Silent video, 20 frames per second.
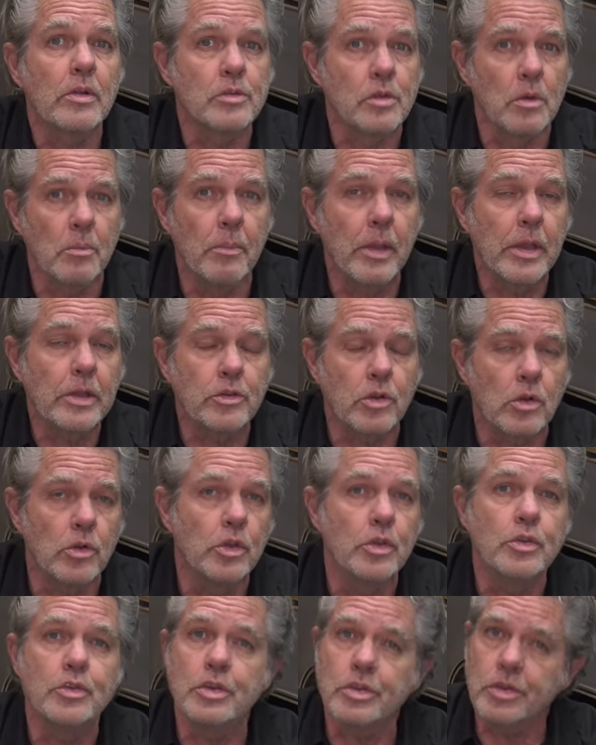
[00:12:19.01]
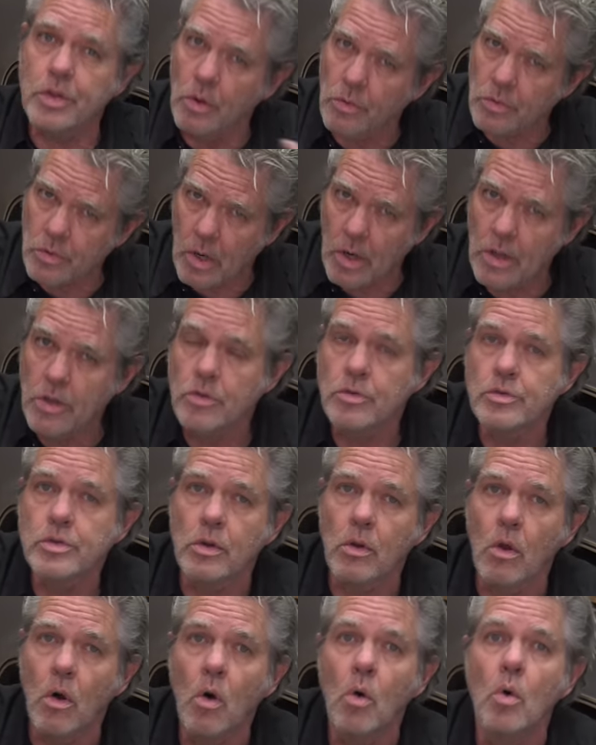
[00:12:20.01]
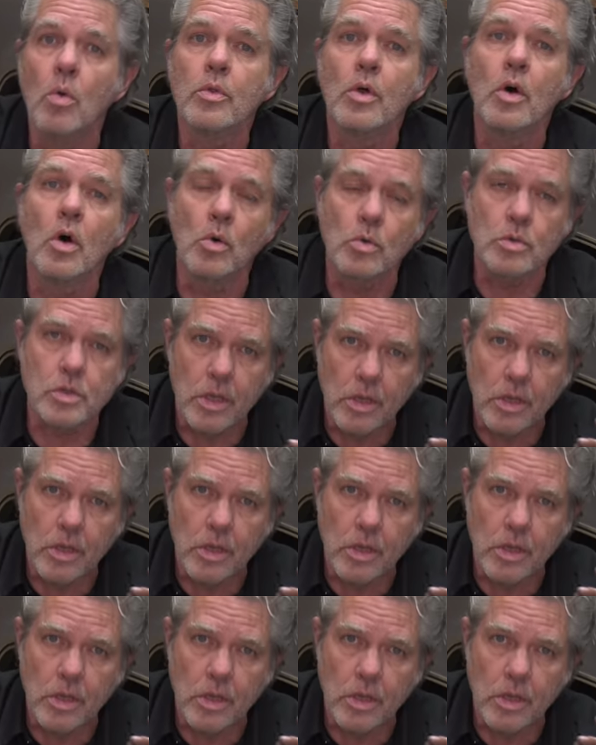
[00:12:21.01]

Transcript: So make sure you just don't try to use your old hose,